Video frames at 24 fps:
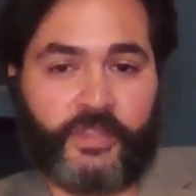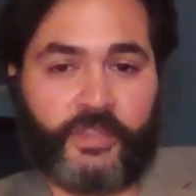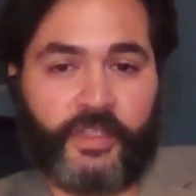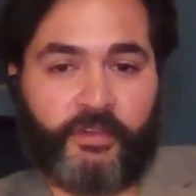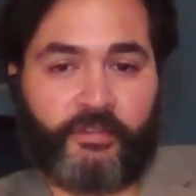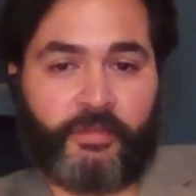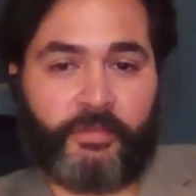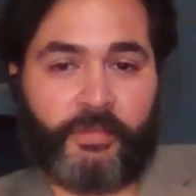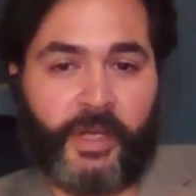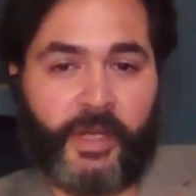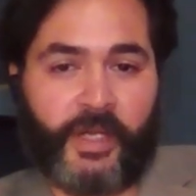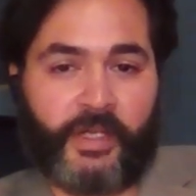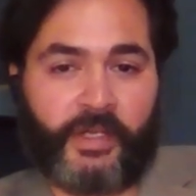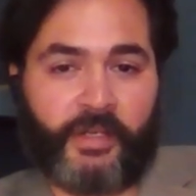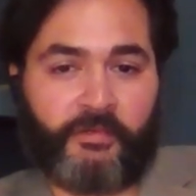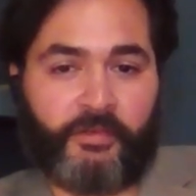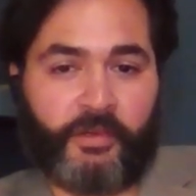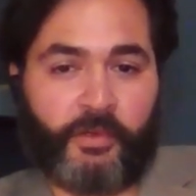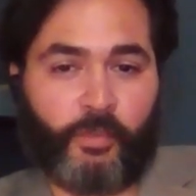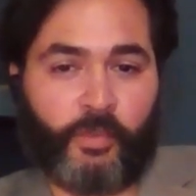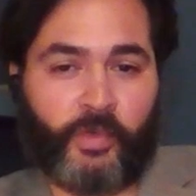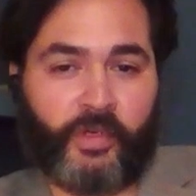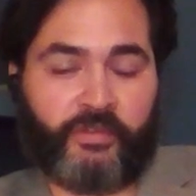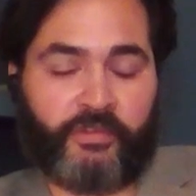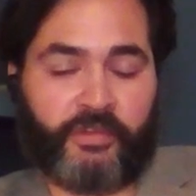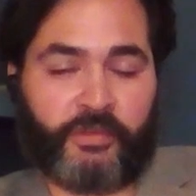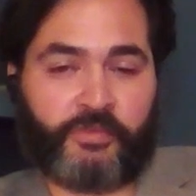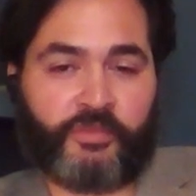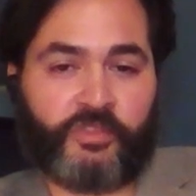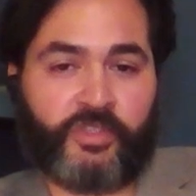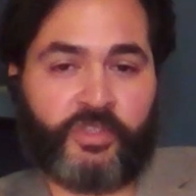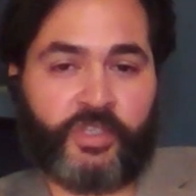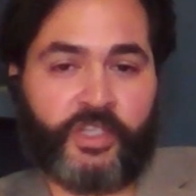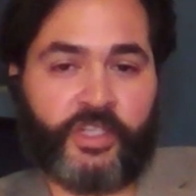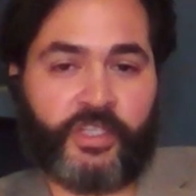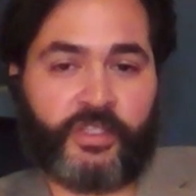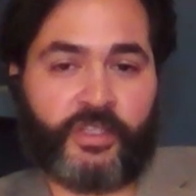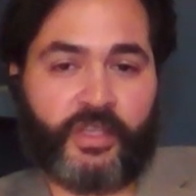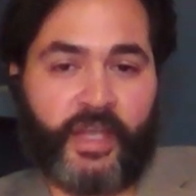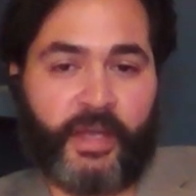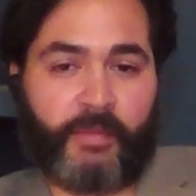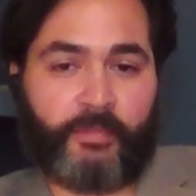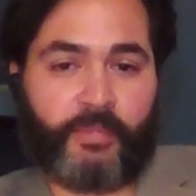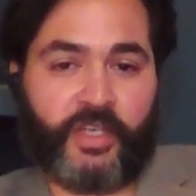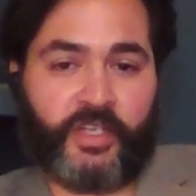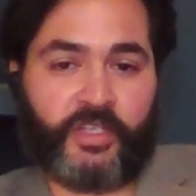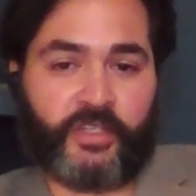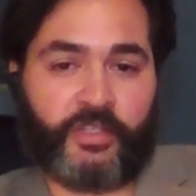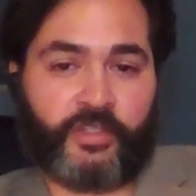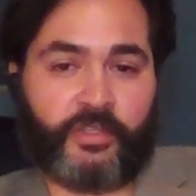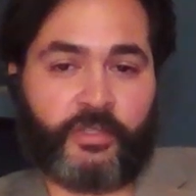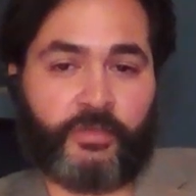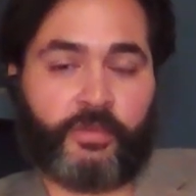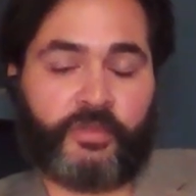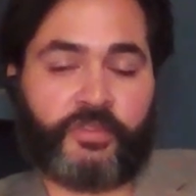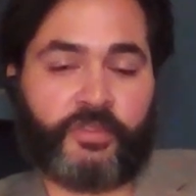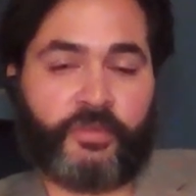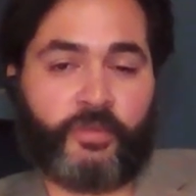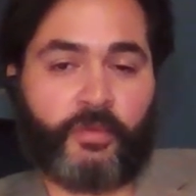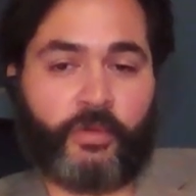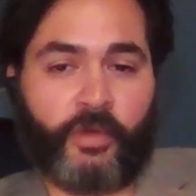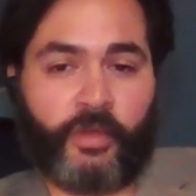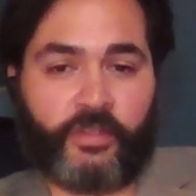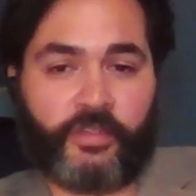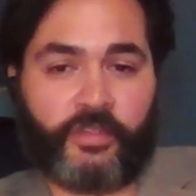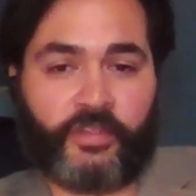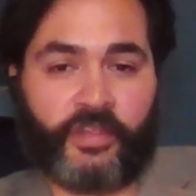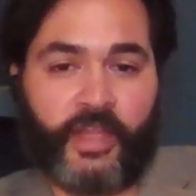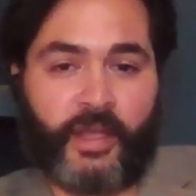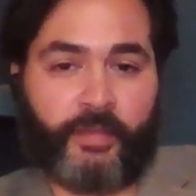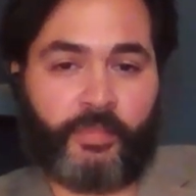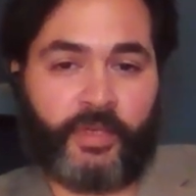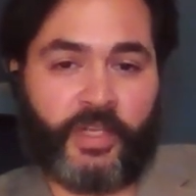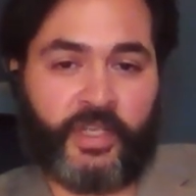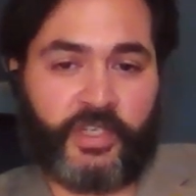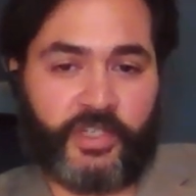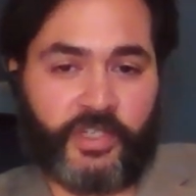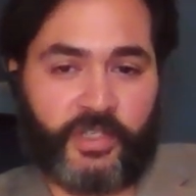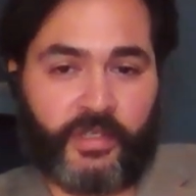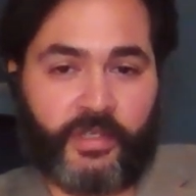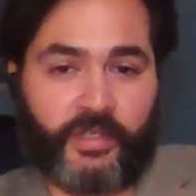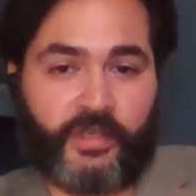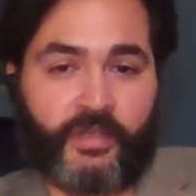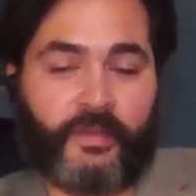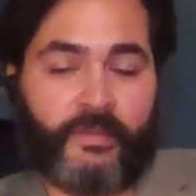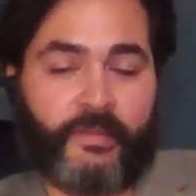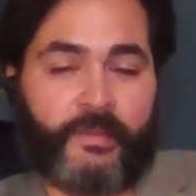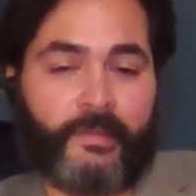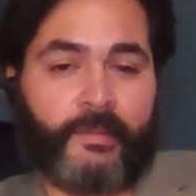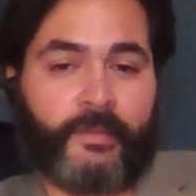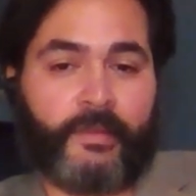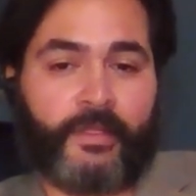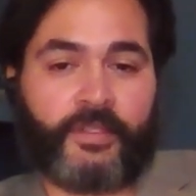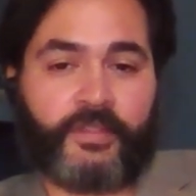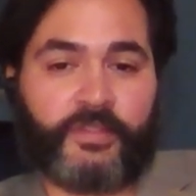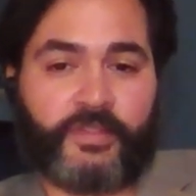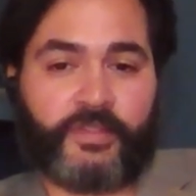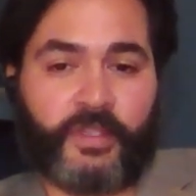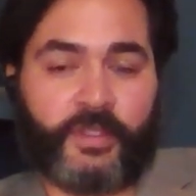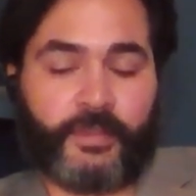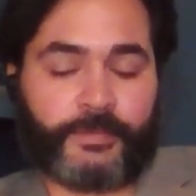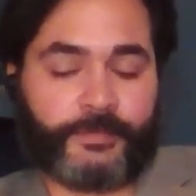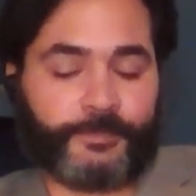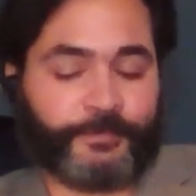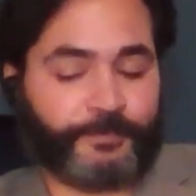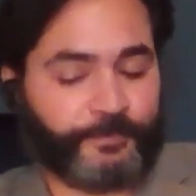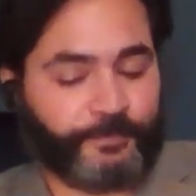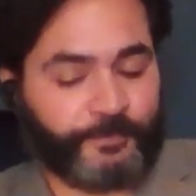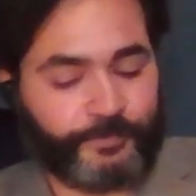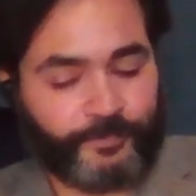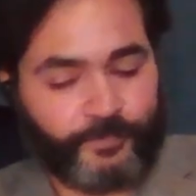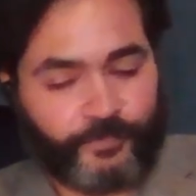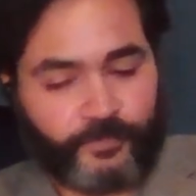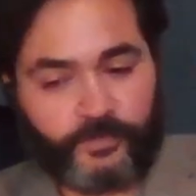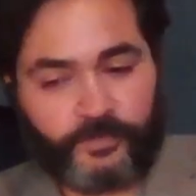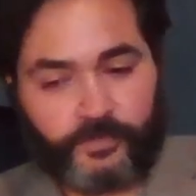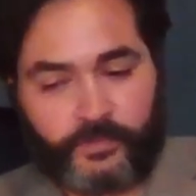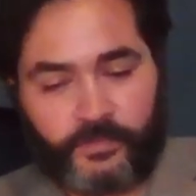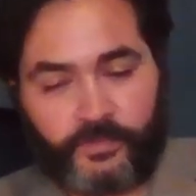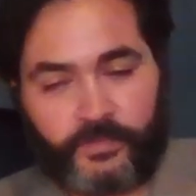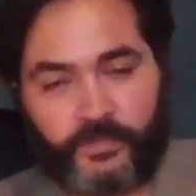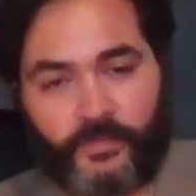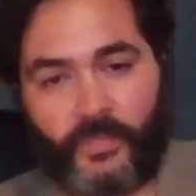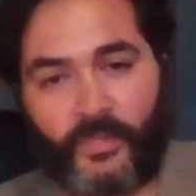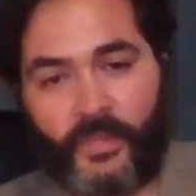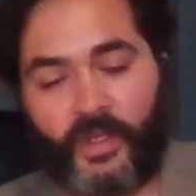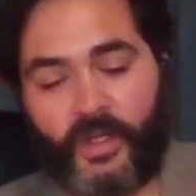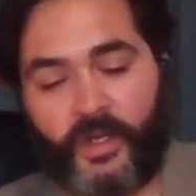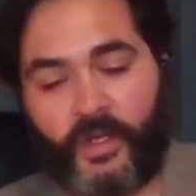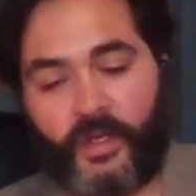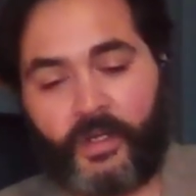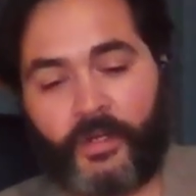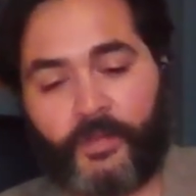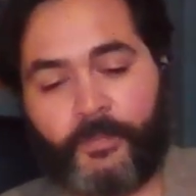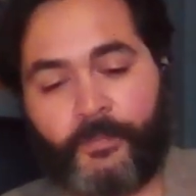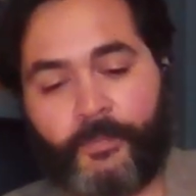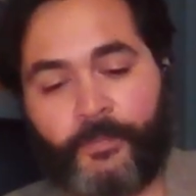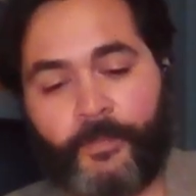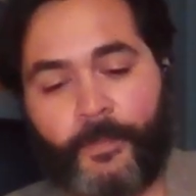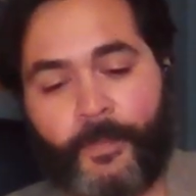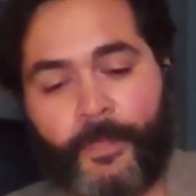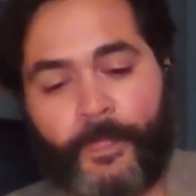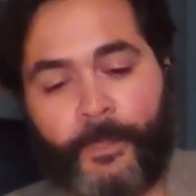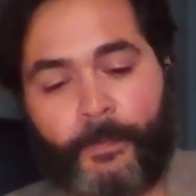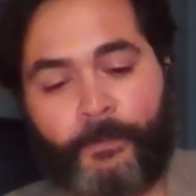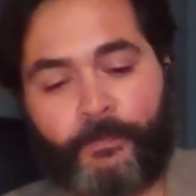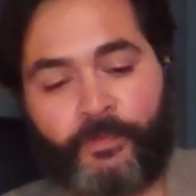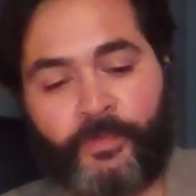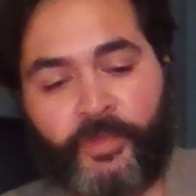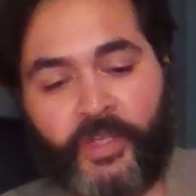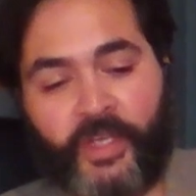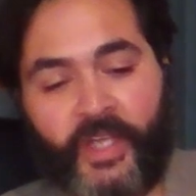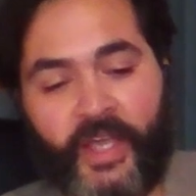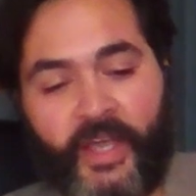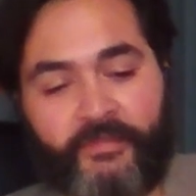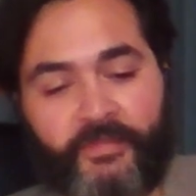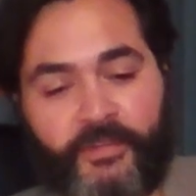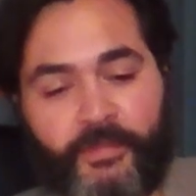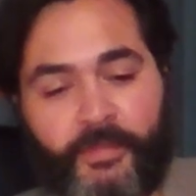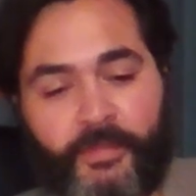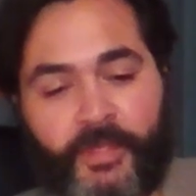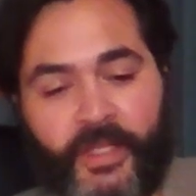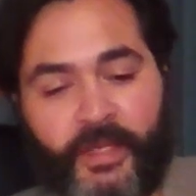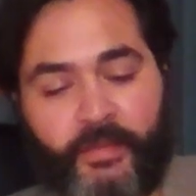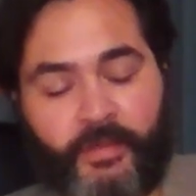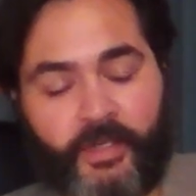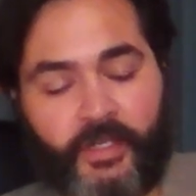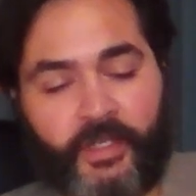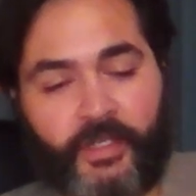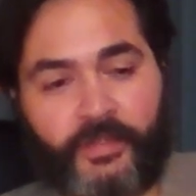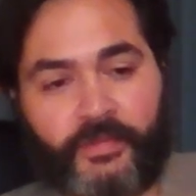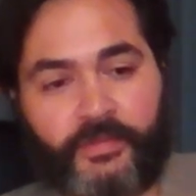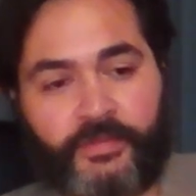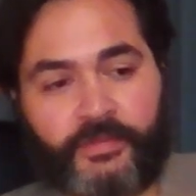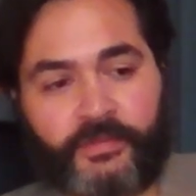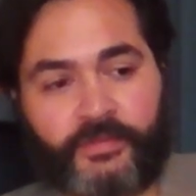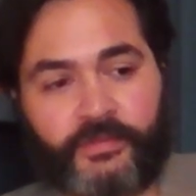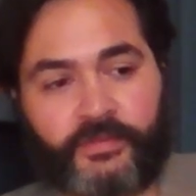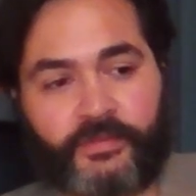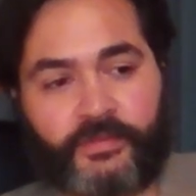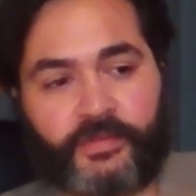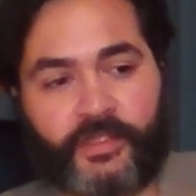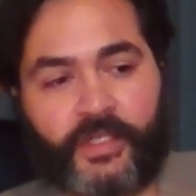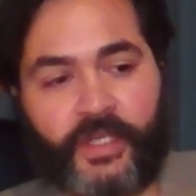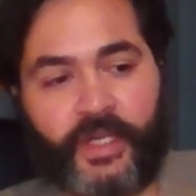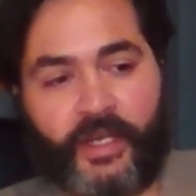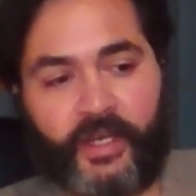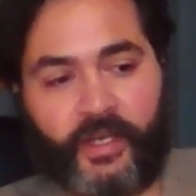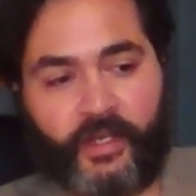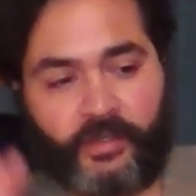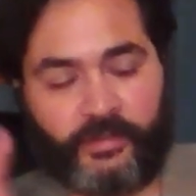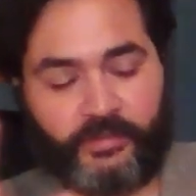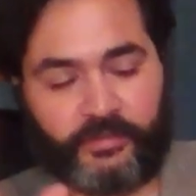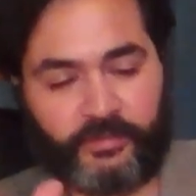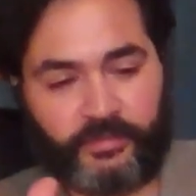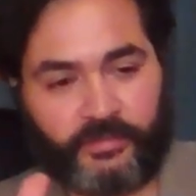Every one of them is unique to that patient, what's going on to that patient. So um, you have to be able to kind of